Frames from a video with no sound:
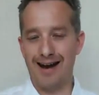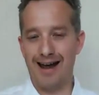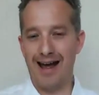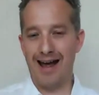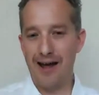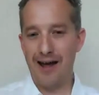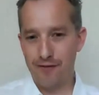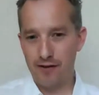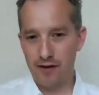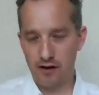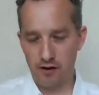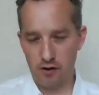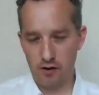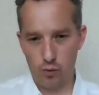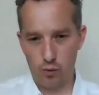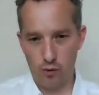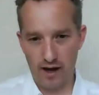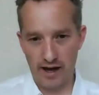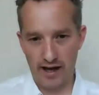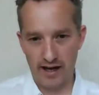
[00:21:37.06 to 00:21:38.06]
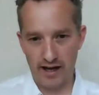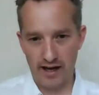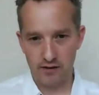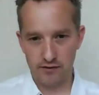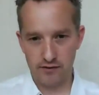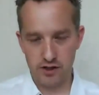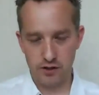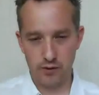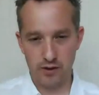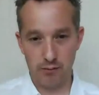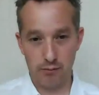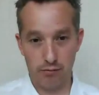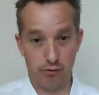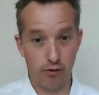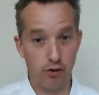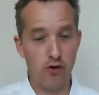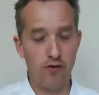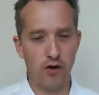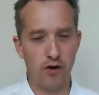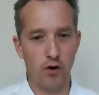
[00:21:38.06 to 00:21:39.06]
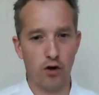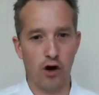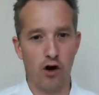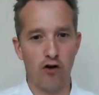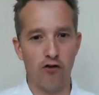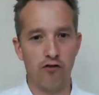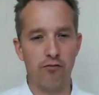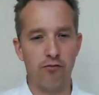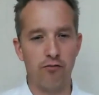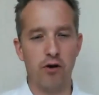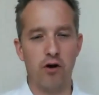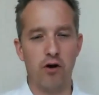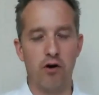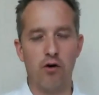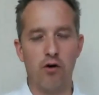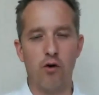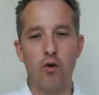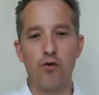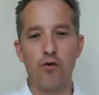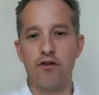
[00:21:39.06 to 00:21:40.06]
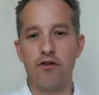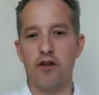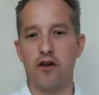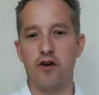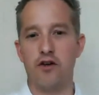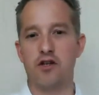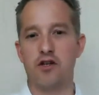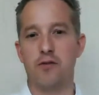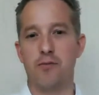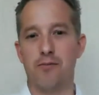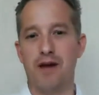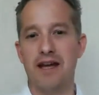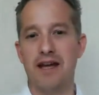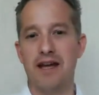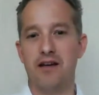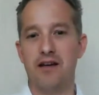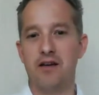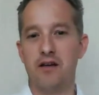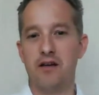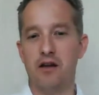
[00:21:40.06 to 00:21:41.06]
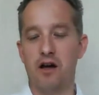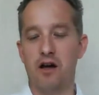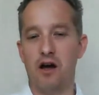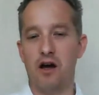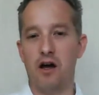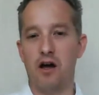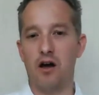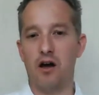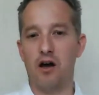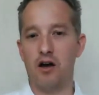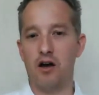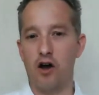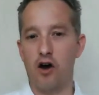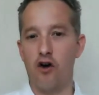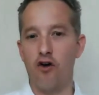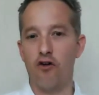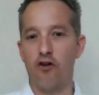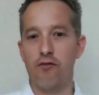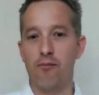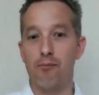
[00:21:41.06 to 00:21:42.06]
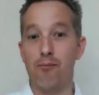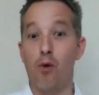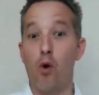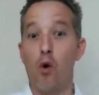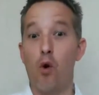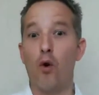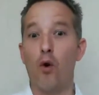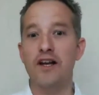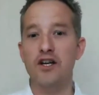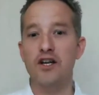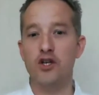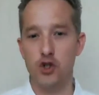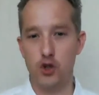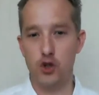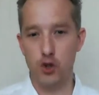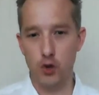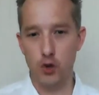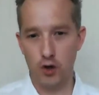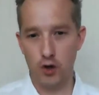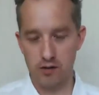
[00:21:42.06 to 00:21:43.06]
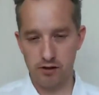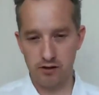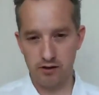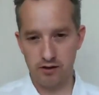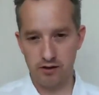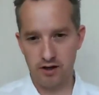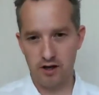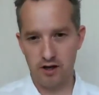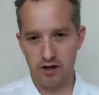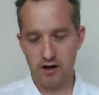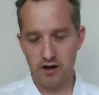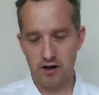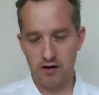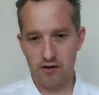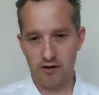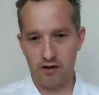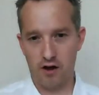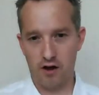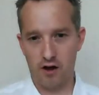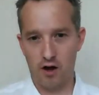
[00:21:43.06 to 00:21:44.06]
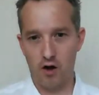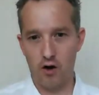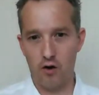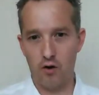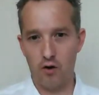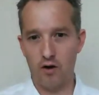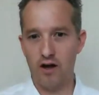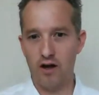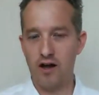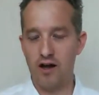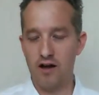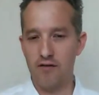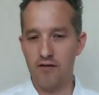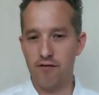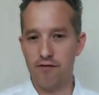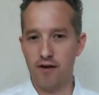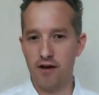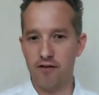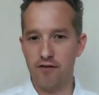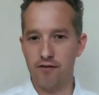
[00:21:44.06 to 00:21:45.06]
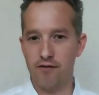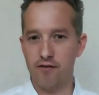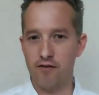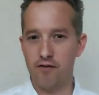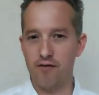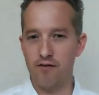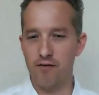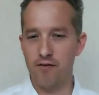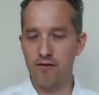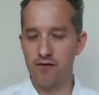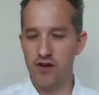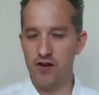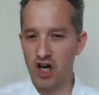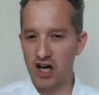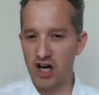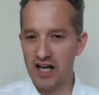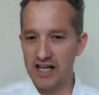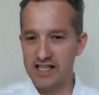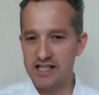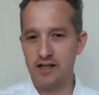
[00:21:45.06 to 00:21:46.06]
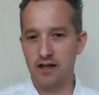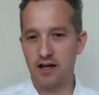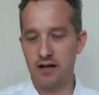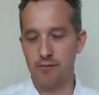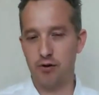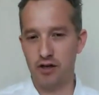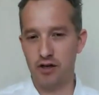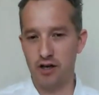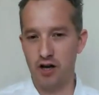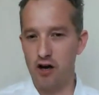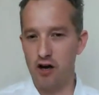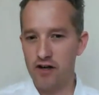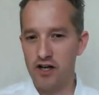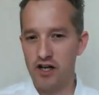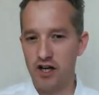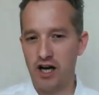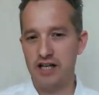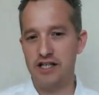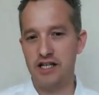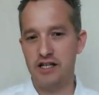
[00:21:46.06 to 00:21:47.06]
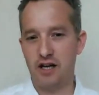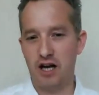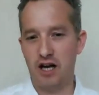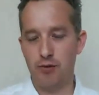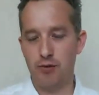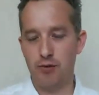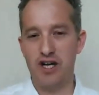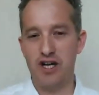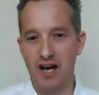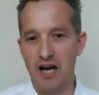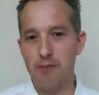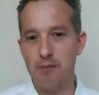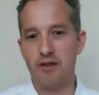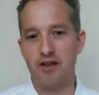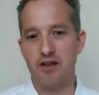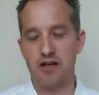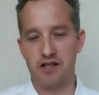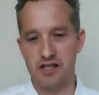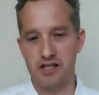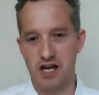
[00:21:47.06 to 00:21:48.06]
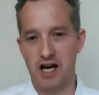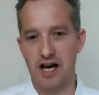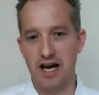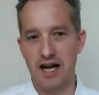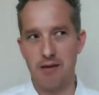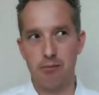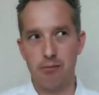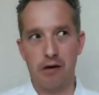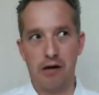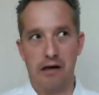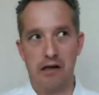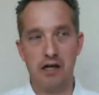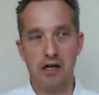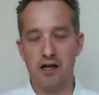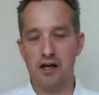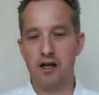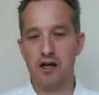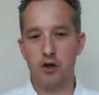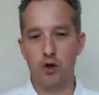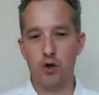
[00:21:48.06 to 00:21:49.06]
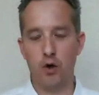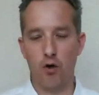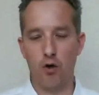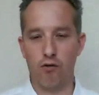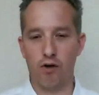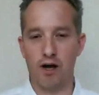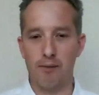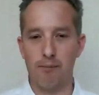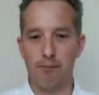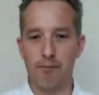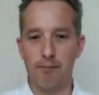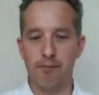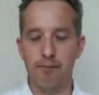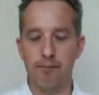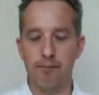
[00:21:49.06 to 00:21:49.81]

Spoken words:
effortless way to improve your golf, but also to make golf more enjoyable. So if over 99.9% of the time your